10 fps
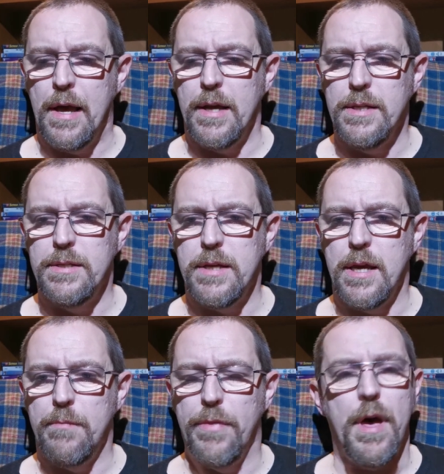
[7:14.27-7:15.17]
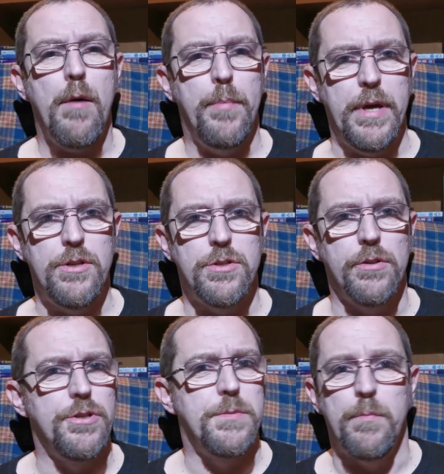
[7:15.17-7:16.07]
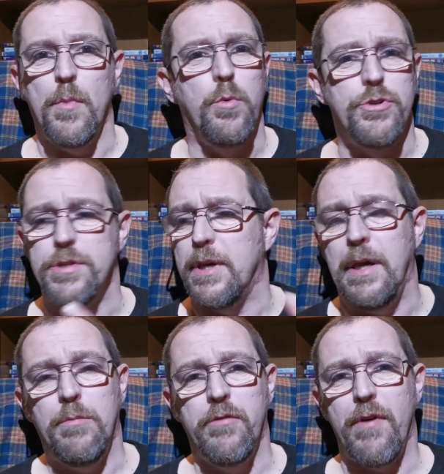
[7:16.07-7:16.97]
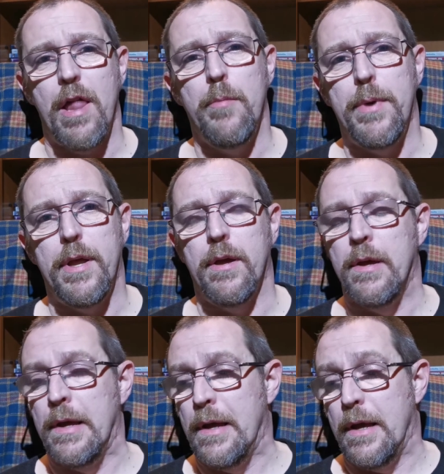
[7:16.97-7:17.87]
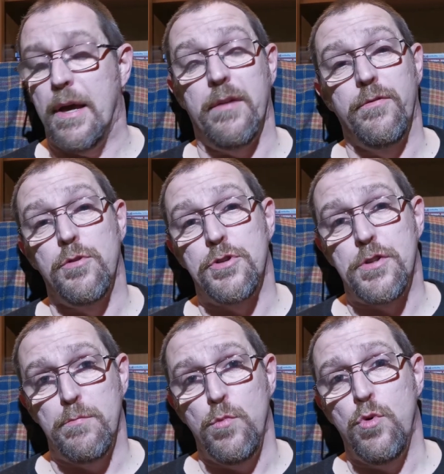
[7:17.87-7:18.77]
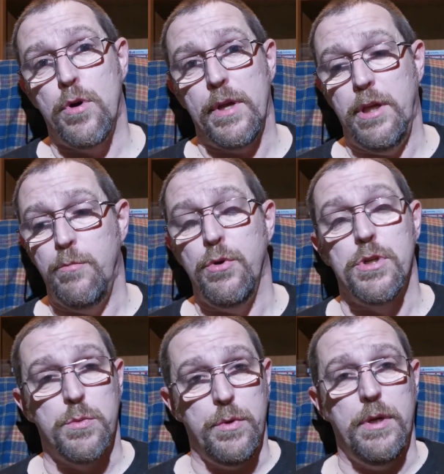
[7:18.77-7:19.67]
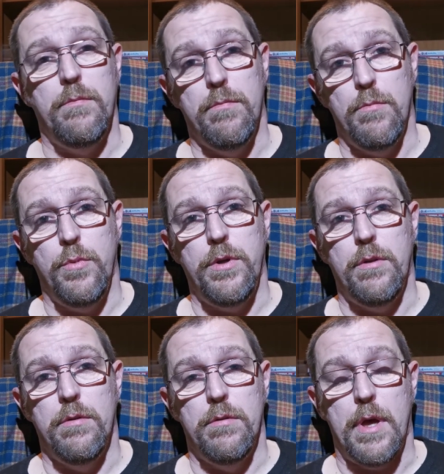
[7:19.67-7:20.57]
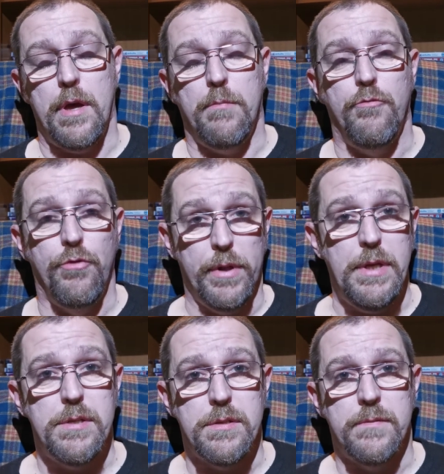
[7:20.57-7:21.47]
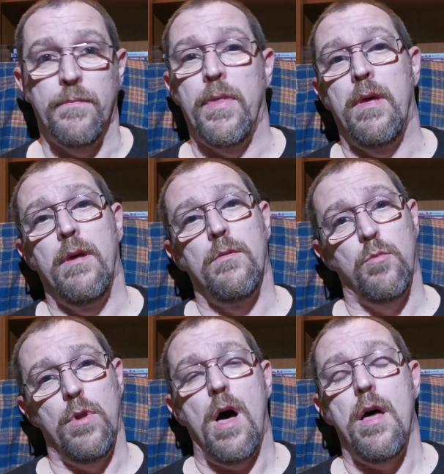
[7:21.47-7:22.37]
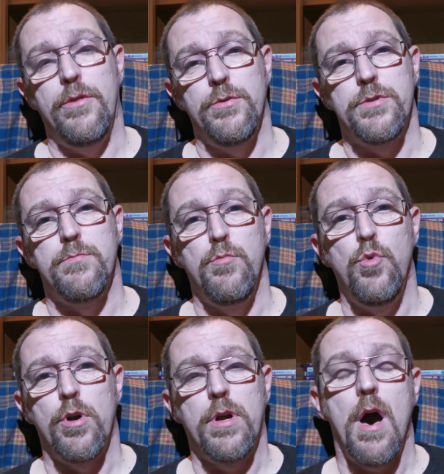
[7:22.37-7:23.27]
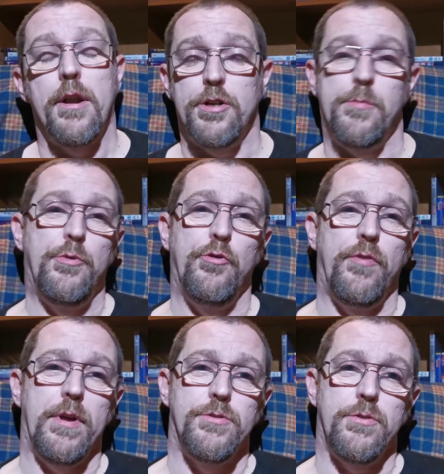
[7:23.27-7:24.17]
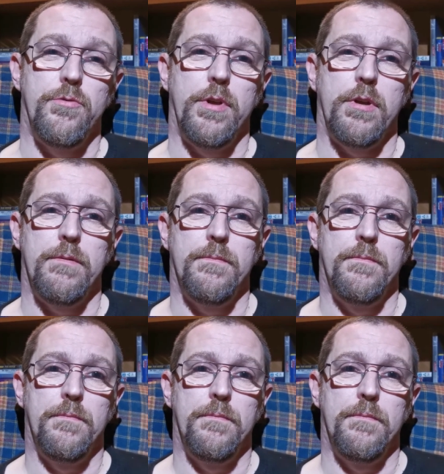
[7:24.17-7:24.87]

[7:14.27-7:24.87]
And that page we'll just keep developing it. And of course, the more ebooks we release, we'll add those more character profiles on there.